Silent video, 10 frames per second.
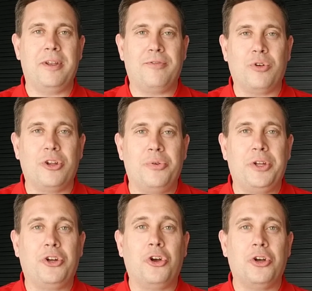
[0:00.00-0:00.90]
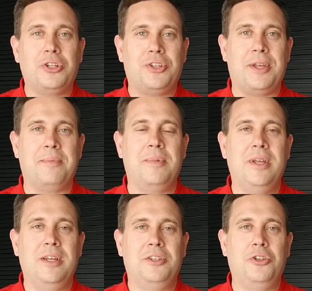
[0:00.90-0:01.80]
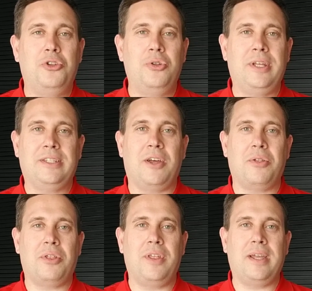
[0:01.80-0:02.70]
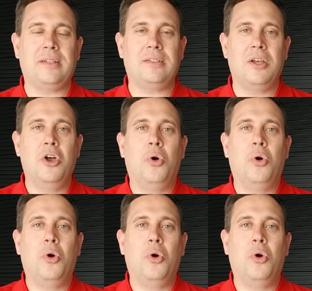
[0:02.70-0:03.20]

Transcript: if we're going to encourage them to do these other things,